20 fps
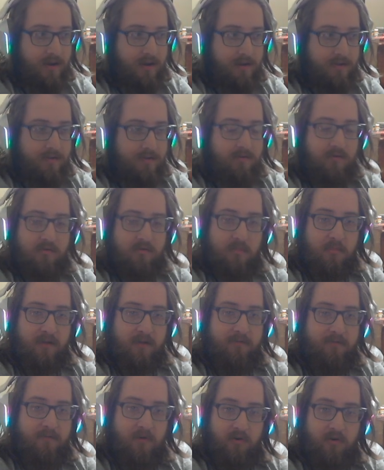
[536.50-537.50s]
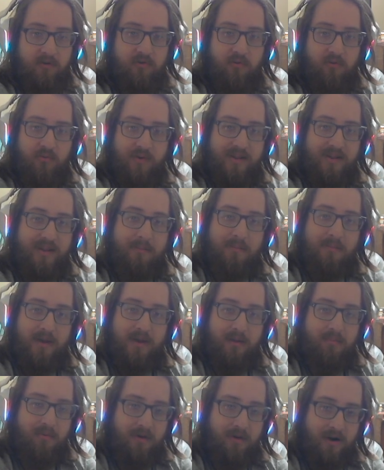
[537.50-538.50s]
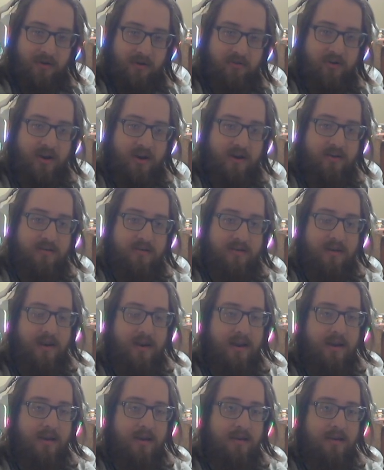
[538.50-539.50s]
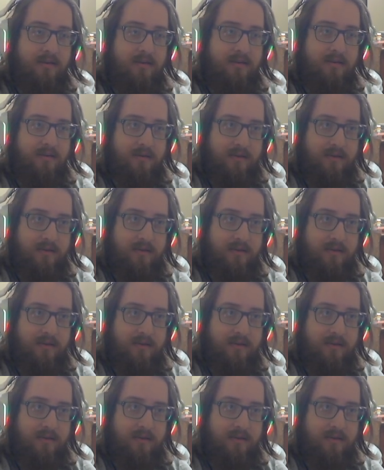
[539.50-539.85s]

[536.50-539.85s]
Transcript: this is my first really big project, and